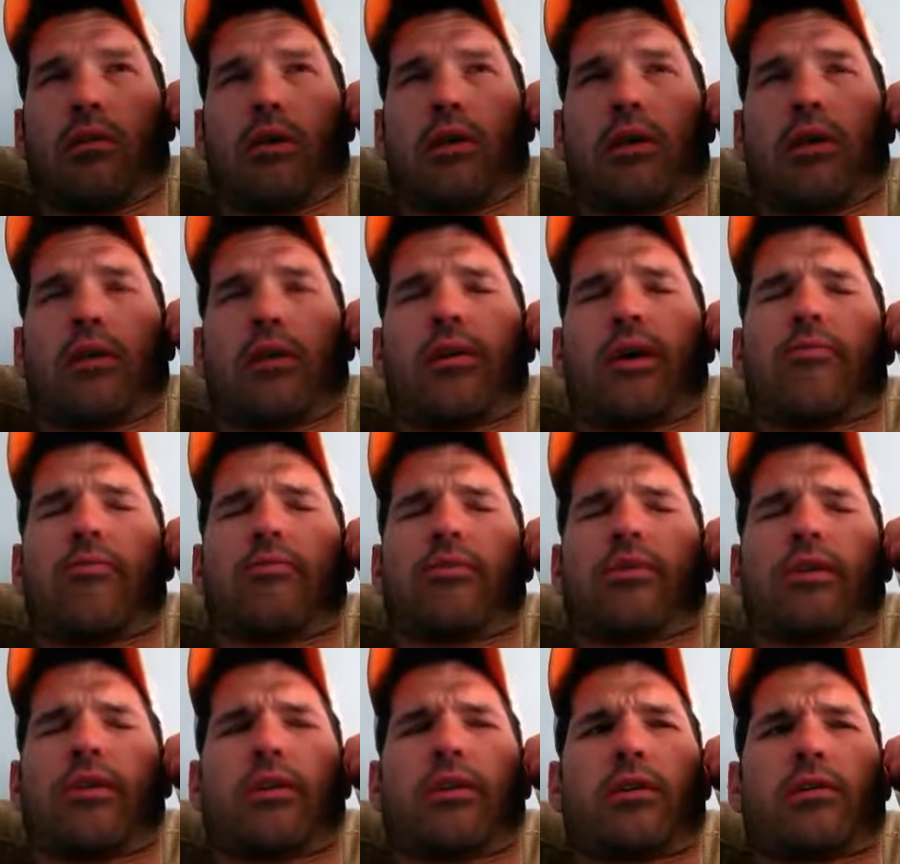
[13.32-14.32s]
No, I
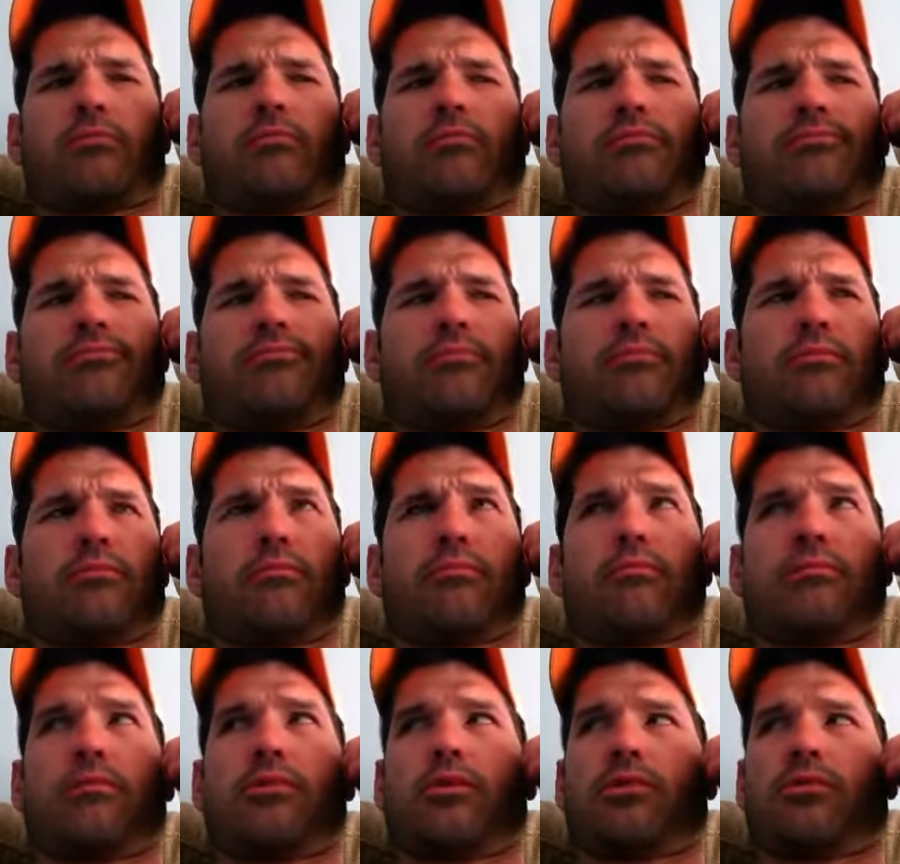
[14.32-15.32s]
was,
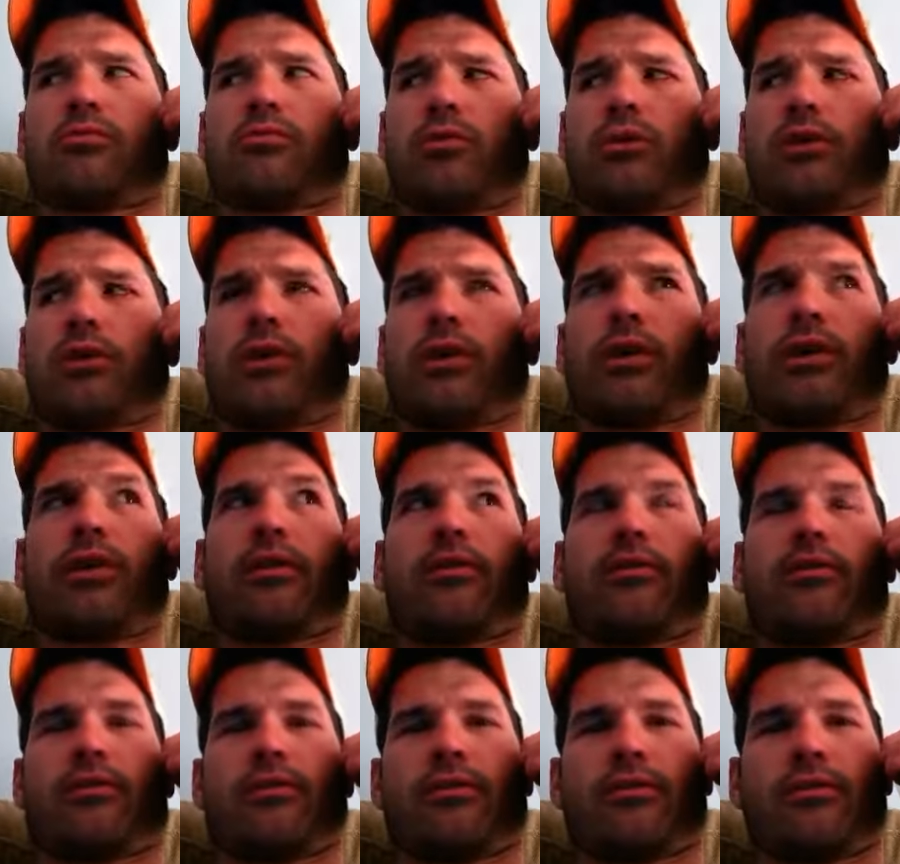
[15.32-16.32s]
just working
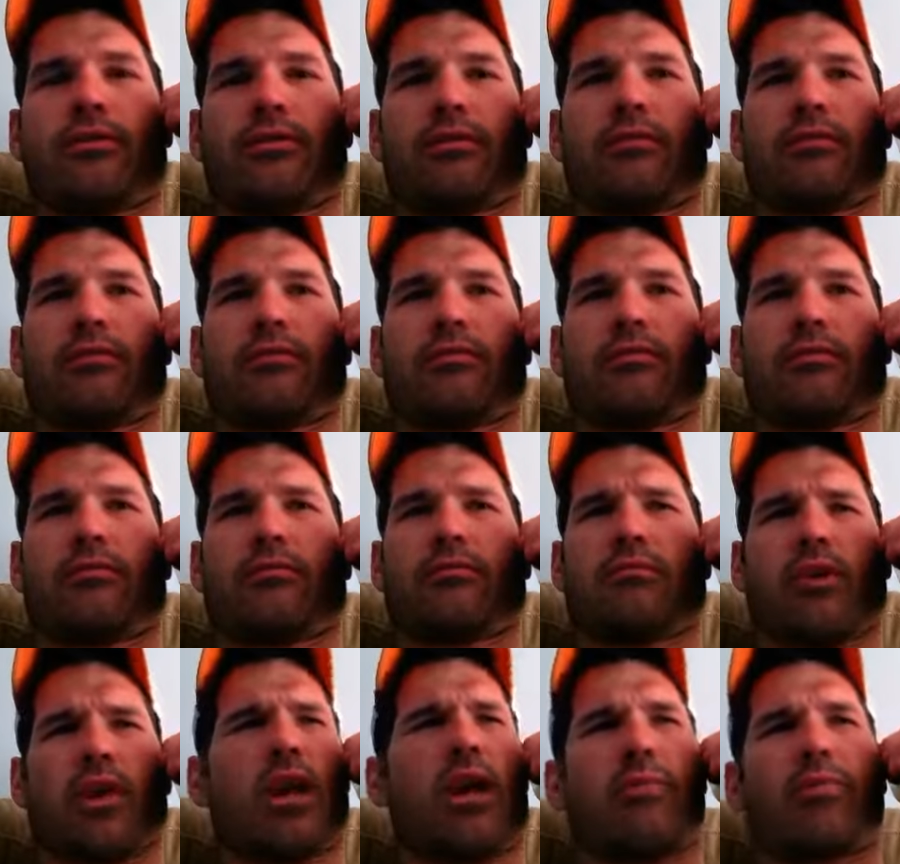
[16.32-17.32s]
out.
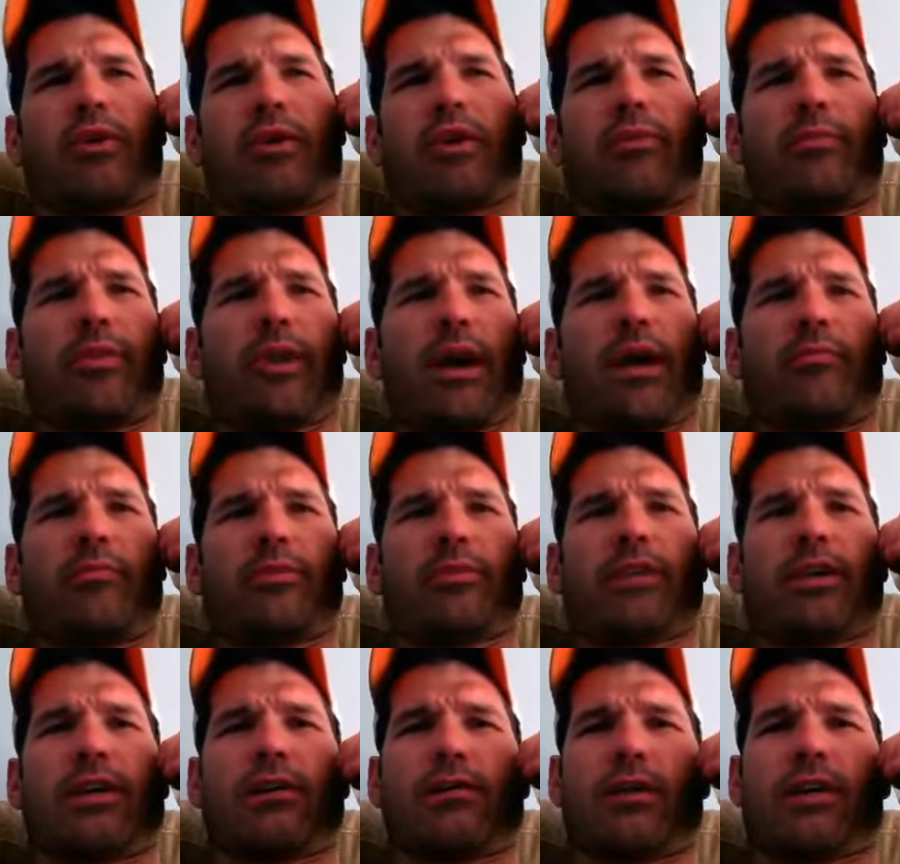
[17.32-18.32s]
Nah, bring it by. We'll
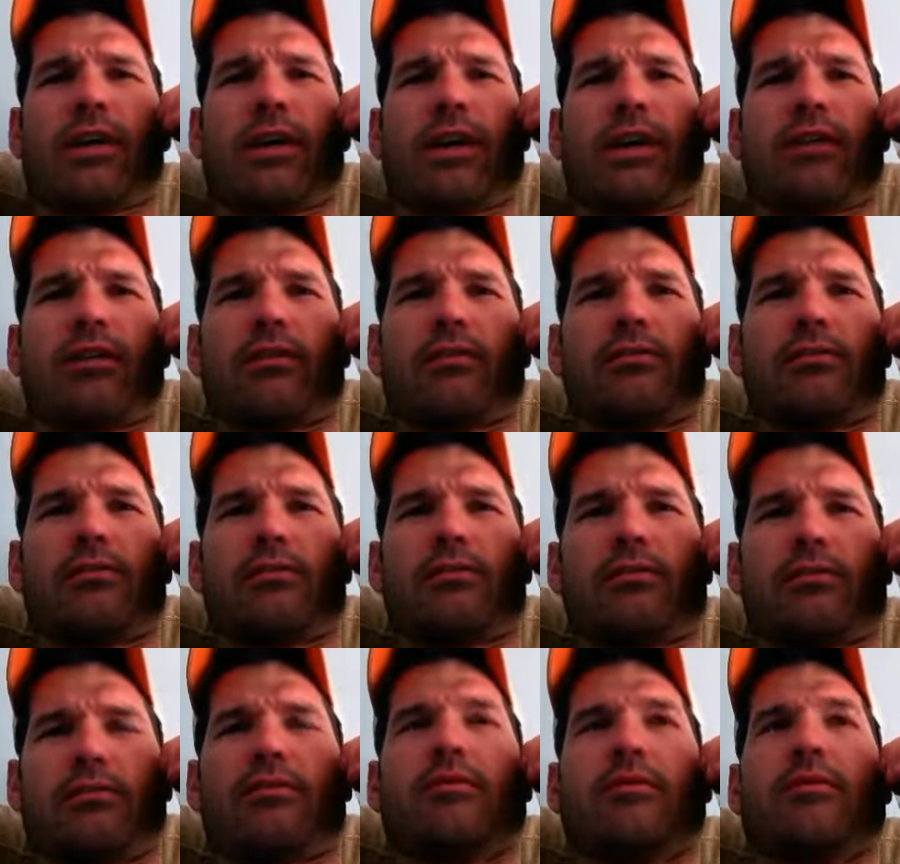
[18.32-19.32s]
take a look at it.
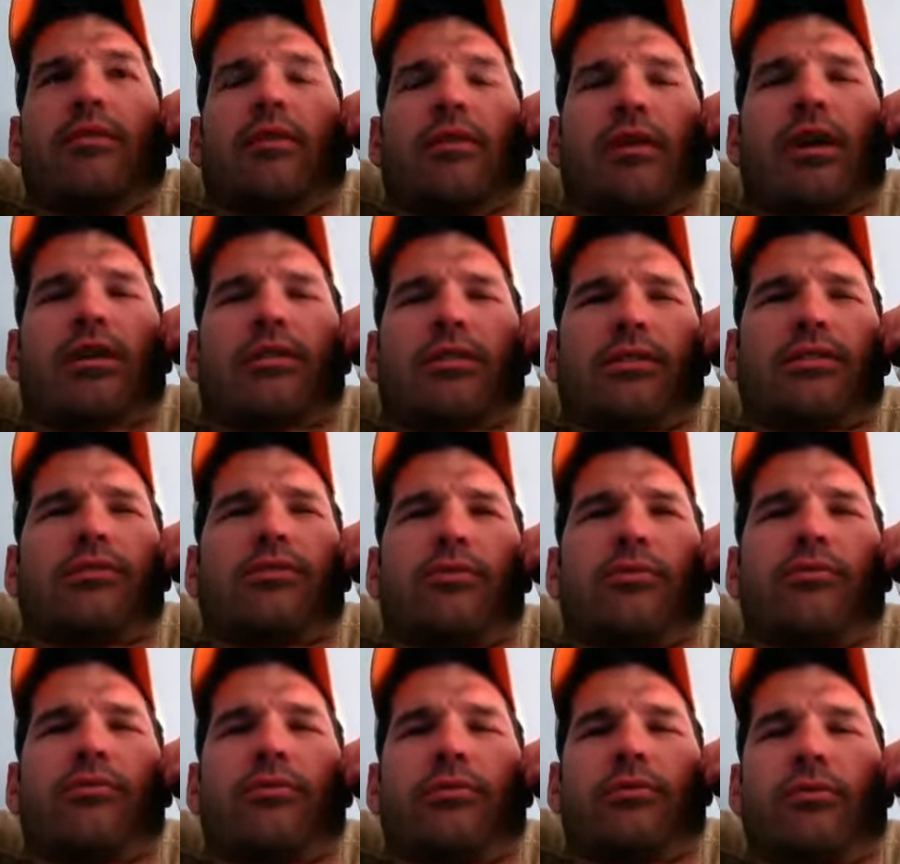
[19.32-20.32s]
Alright, see you
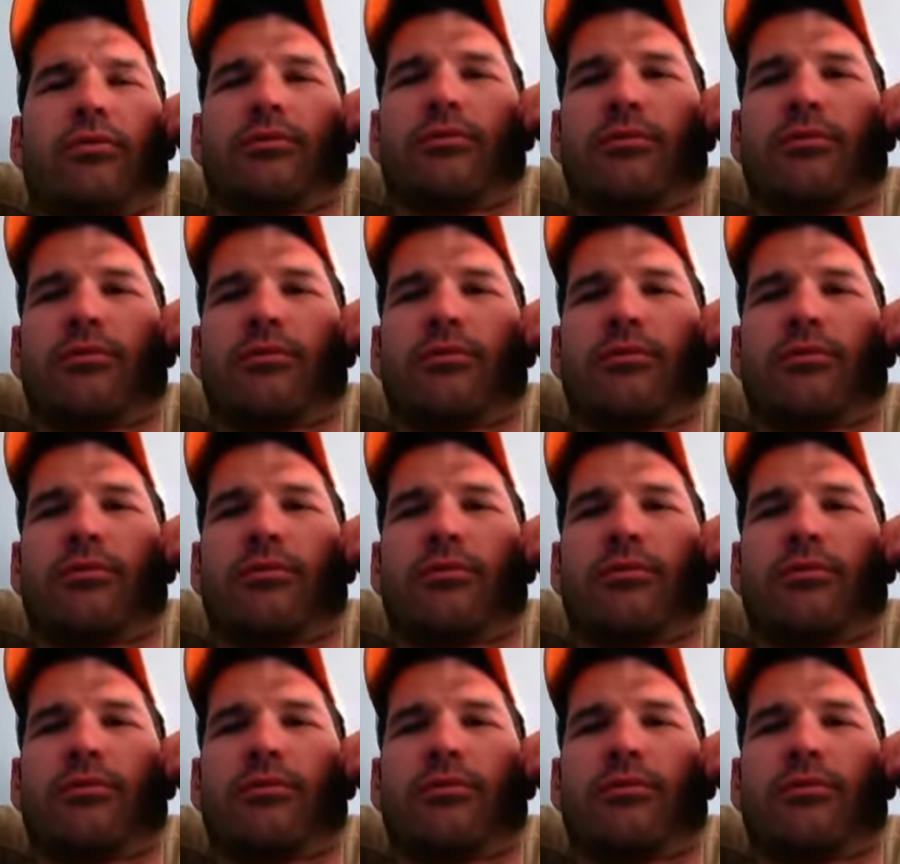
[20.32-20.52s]
soon.